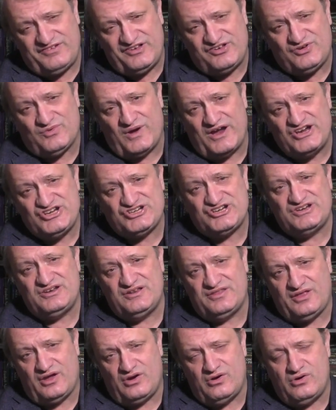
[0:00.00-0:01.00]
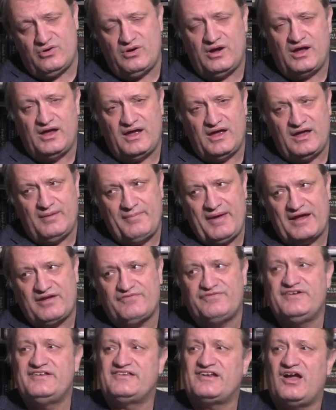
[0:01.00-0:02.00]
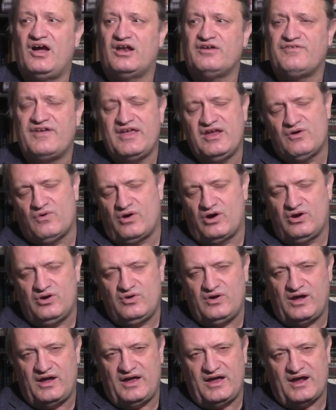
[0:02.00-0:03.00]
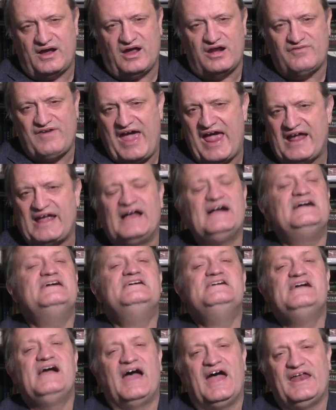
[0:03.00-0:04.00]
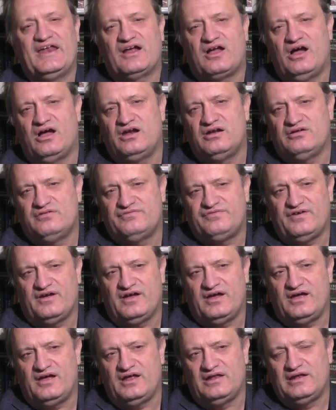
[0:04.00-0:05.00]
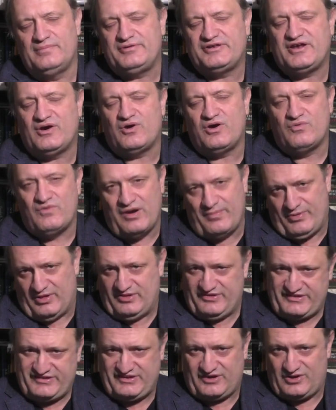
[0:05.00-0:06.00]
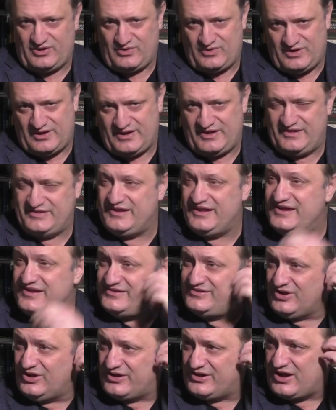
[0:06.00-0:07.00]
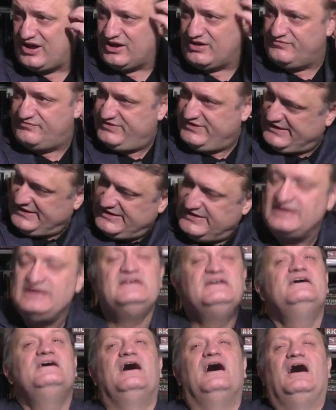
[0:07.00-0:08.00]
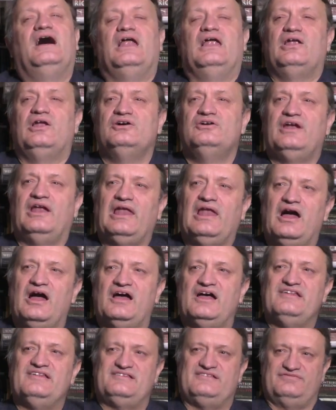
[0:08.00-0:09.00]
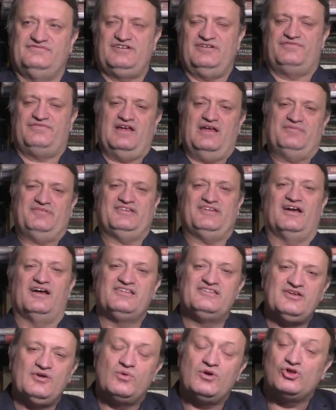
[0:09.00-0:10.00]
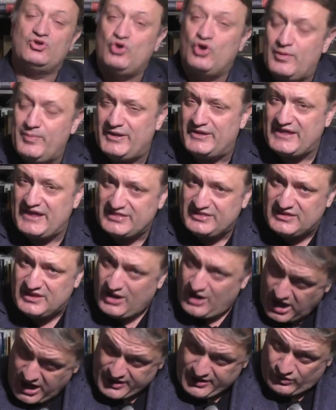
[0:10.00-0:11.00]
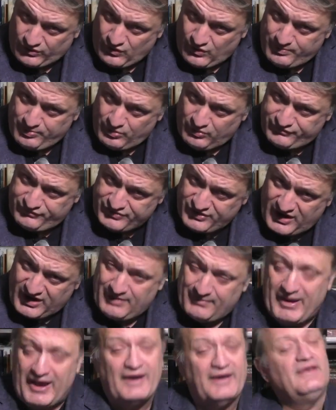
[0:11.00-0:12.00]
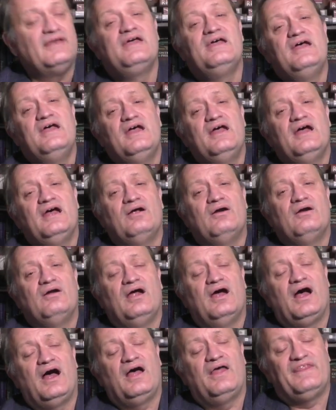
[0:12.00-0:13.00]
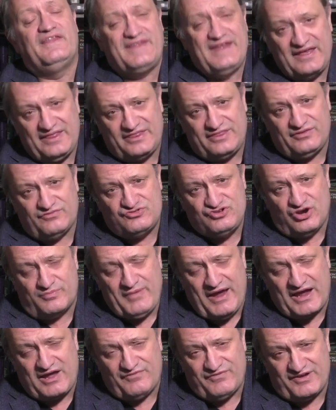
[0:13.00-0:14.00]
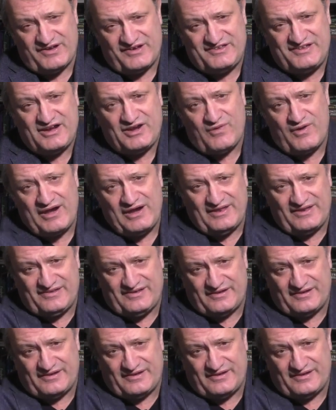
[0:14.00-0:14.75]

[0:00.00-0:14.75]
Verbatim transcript: of situation. Though uh, McAfee's a kind of hero, uh, a kind of hacker, and a kind of uh, libertarian rebel. So he's not a kind of villain along the lines of Jeffrey Epstein. So we're going to talk about that tonight on the report from Tiger Mountain. the death of John McAfee. Stick around and